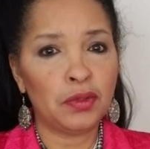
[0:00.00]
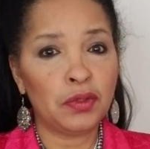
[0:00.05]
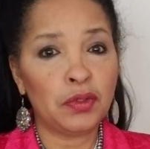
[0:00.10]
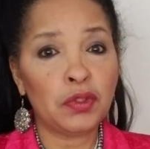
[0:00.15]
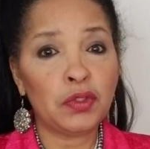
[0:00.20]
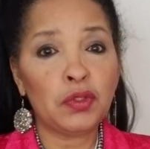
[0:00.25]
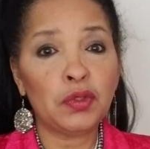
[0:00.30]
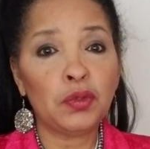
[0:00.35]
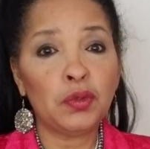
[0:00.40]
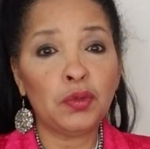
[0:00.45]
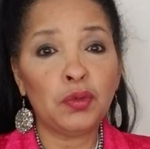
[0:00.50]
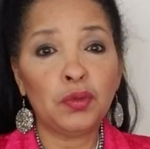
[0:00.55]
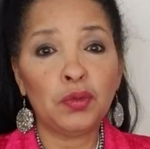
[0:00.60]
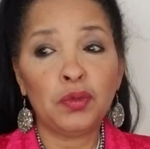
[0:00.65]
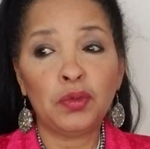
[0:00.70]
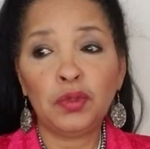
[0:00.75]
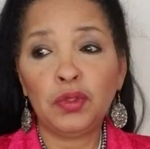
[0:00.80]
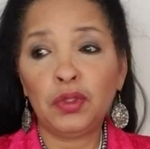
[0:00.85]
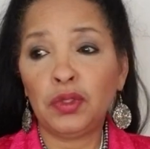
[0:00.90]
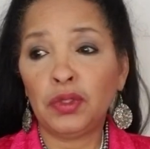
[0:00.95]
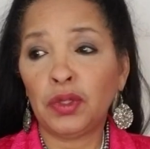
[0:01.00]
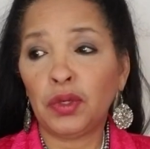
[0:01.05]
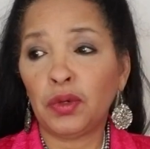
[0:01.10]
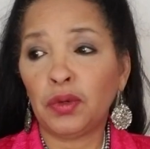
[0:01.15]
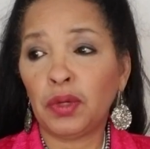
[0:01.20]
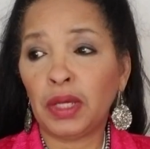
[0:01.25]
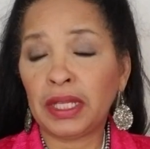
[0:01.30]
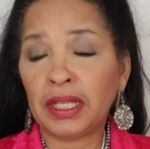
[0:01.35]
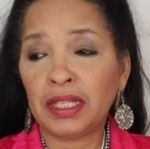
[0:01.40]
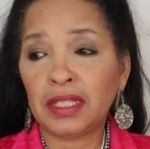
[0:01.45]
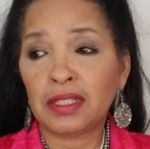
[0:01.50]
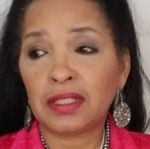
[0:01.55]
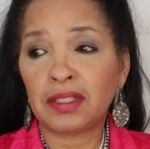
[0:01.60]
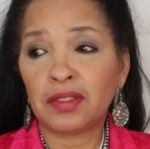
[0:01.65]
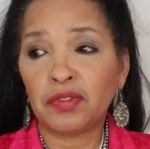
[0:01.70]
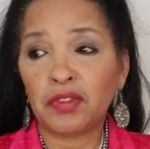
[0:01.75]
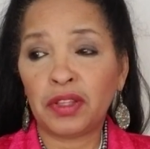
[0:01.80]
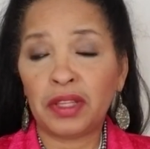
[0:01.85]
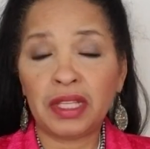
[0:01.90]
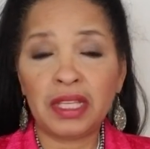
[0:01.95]
to, I guess
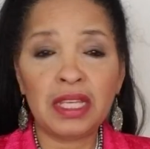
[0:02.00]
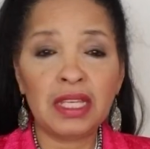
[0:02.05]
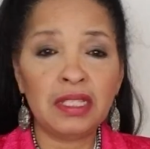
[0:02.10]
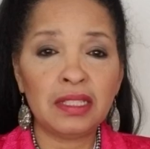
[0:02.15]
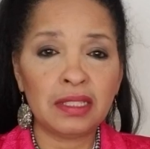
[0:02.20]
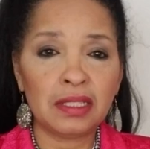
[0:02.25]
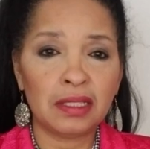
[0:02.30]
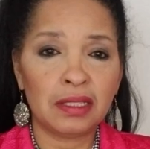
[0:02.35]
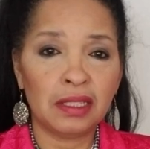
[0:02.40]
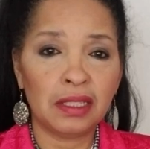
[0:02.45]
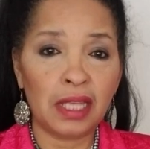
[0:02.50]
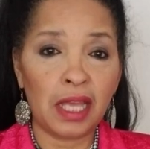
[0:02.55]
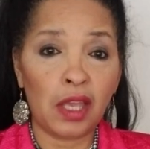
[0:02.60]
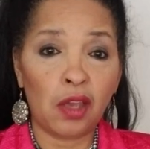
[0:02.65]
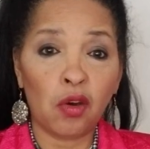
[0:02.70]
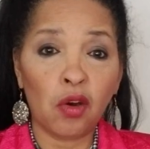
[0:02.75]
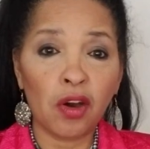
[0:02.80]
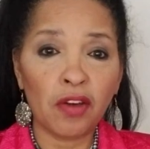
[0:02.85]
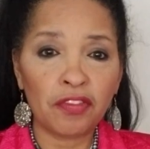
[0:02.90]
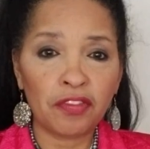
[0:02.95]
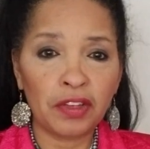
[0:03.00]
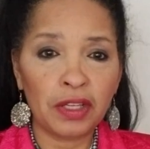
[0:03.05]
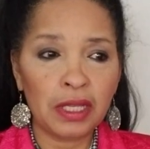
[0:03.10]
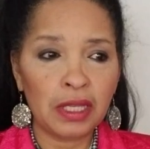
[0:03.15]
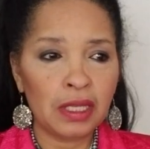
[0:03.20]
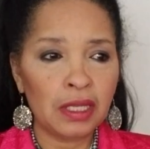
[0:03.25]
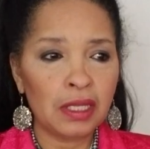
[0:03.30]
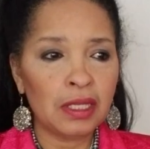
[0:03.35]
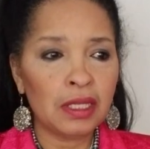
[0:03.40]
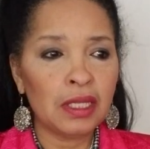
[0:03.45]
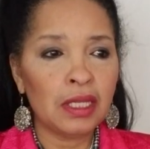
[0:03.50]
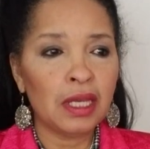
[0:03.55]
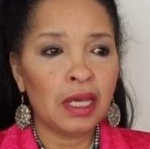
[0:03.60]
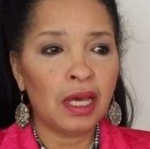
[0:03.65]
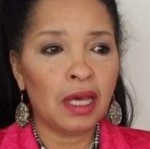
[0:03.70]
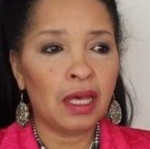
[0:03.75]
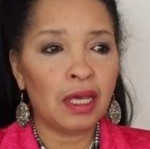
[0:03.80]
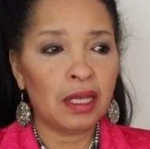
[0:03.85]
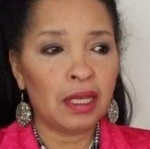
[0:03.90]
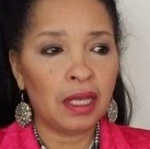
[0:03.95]
for the heat to lay off.
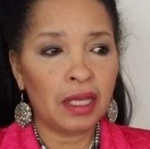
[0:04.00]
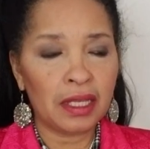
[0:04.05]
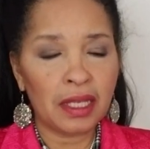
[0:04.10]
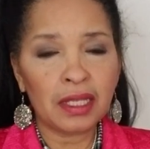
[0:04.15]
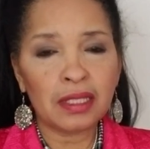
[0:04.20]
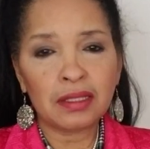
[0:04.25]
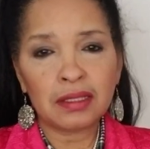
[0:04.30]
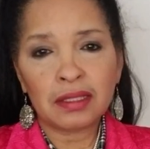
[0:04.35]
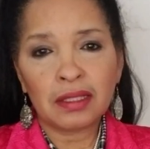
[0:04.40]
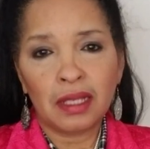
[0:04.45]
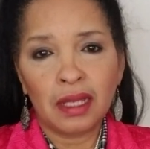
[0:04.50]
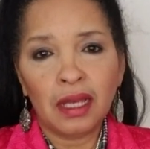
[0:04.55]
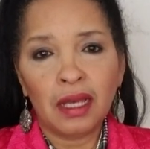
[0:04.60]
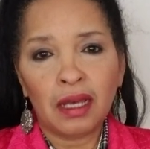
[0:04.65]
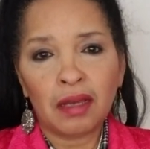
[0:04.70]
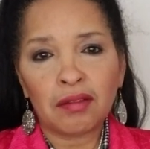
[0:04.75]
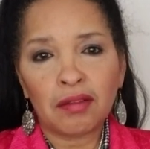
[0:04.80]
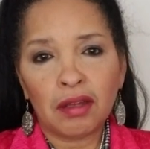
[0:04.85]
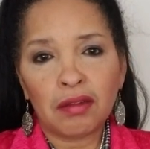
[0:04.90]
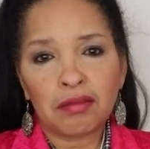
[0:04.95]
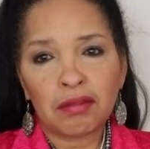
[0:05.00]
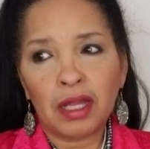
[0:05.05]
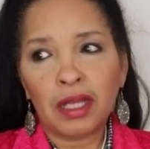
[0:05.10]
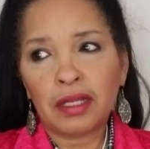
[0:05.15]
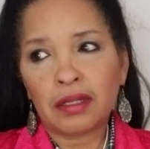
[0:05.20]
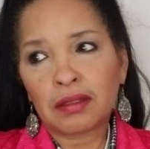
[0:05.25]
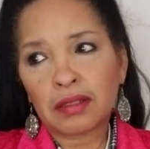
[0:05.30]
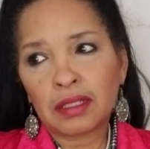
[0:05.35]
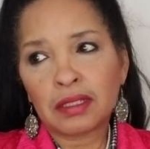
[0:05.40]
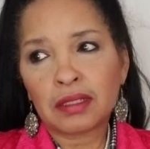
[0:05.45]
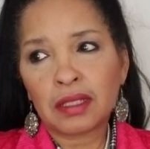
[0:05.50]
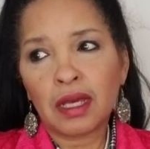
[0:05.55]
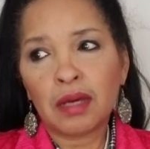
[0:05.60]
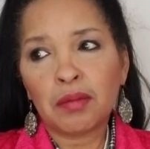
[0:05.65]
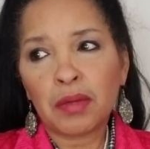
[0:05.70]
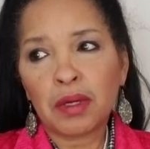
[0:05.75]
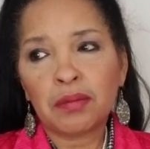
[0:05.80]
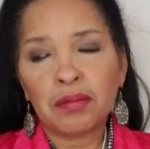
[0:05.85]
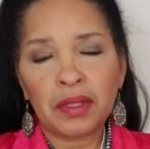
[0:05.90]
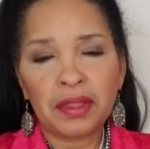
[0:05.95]
I guess a writer could come
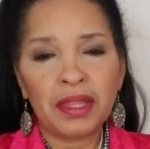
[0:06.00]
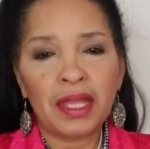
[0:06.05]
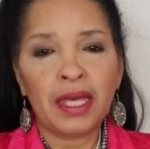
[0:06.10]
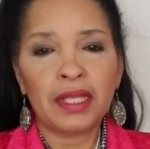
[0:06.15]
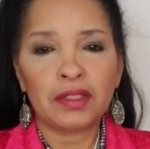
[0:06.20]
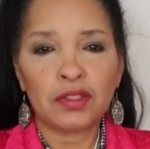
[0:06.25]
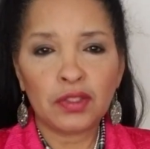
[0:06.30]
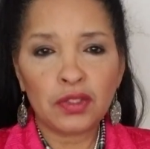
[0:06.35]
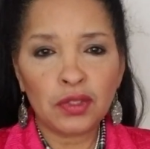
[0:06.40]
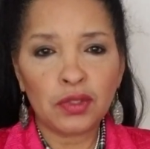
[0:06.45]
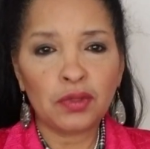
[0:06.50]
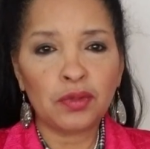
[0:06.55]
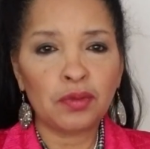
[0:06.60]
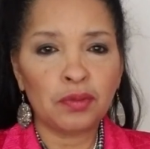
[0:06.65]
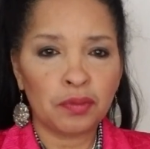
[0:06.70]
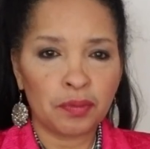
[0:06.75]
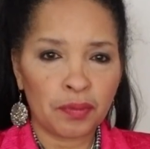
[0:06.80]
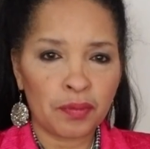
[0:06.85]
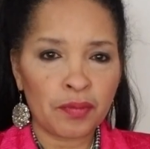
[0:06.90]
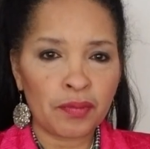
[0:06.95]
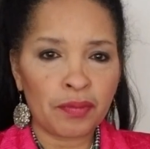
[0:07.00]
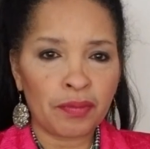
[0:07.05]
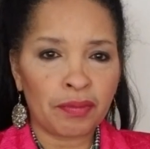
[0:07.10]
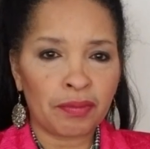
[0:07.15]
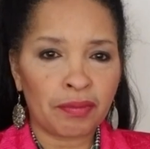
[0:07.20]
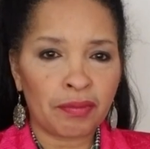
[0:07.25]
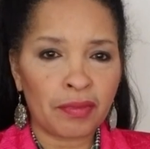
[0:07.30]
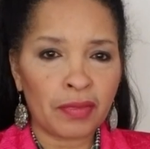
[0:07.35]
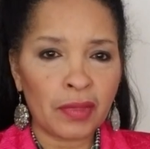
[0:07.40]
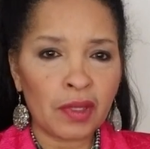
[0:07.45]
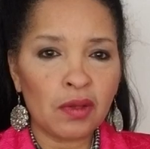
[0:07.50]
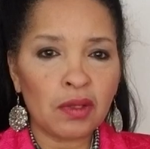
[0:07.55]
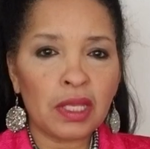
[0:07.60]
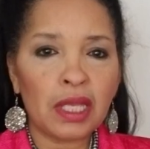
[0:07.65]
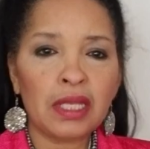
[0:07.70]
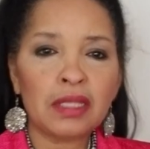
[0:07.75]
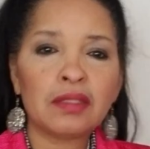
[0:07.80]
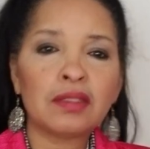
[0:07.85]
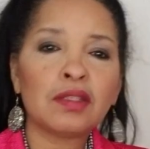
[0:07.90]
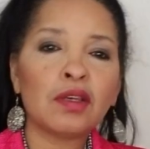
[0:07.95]
up with that too. Okay,
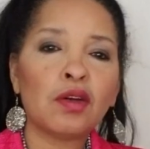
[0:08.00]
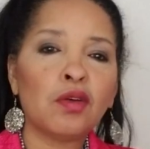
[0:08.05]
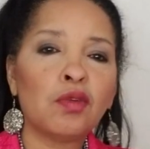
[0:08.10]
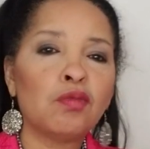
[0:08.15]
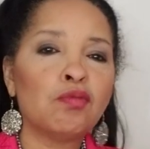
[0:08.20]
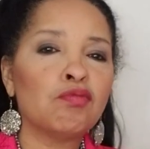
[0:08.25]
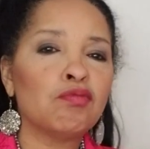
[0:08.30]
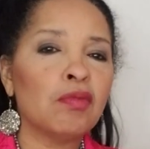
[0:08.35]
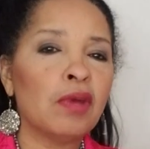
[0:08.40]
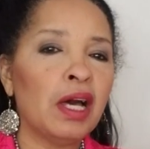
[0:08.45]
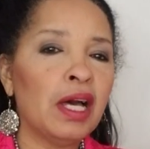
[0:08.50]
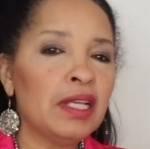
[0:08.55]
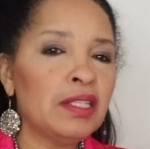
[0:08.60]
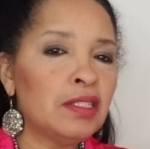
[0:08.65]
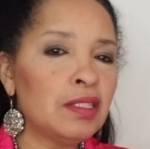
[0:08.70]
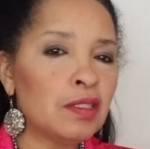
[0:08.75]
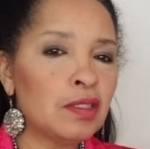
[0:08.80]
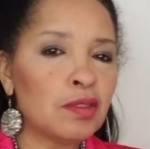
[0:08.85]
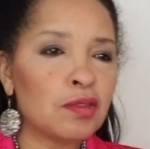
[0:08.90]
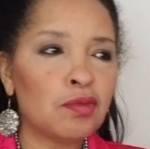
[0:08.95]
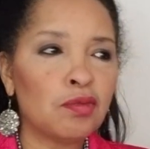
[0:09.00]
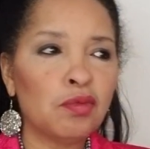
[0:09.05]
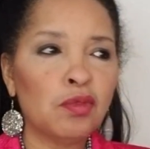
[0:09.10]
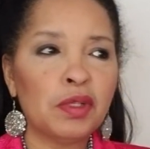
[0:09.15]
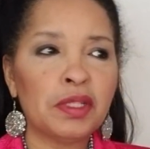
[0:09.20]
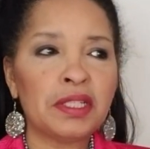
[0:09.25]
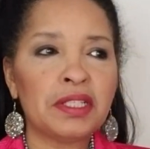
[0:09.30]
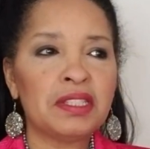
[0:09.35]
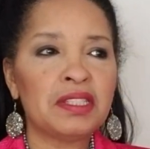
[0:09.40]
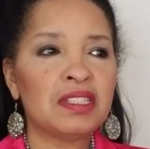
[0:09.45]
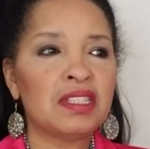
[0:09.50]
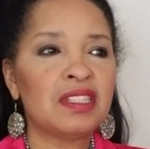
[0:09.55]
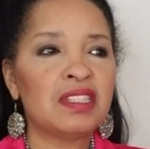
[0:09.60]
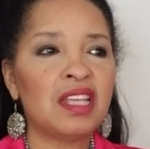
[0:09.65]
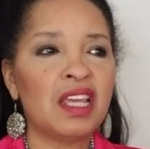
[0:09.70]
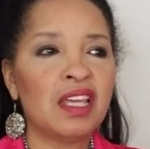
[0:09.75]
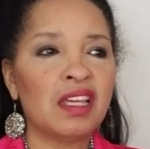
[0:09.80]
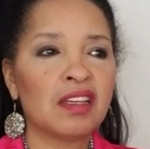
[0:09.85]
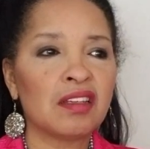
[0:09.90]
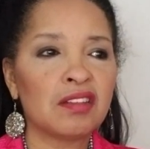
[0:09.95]
so I just want us to
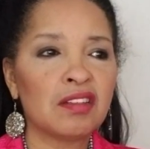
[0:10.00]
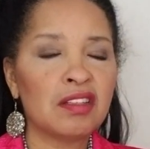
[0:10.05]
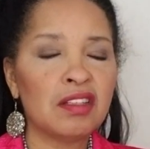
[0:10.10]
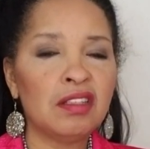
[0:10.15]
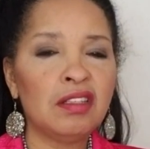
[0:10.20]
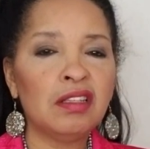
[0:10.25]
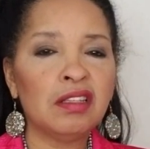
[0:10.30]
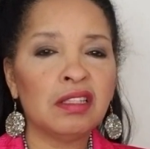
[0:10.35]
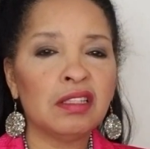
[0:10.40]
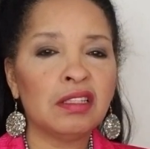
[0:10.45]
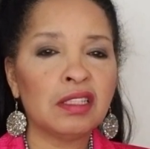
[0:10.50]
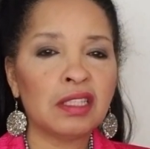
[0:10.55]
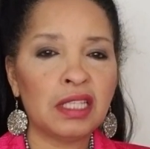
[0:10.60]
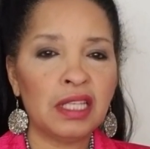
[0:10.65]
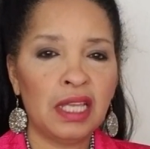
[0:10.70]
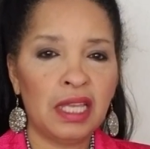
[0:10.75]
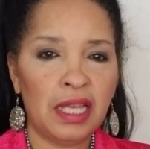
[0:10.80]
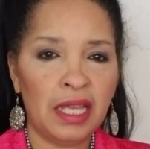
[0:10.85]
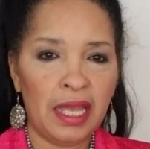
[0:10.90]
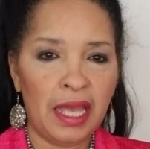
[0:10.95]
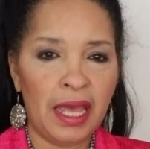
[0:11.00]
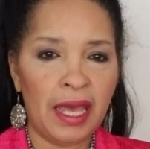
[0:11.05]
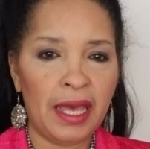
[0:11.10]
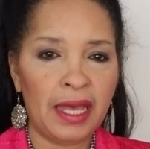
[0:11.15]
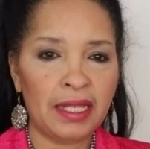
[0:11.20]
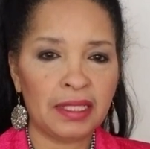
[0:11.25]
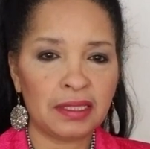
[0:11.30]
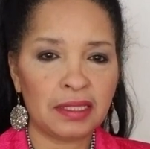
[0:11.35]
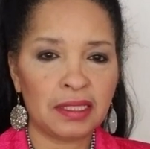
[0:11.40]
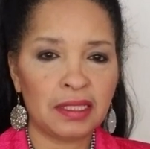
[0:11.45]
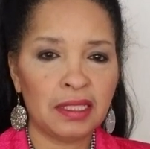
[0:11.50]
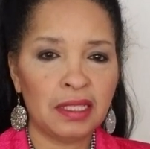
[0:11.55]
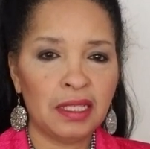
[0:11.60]
take a good look at,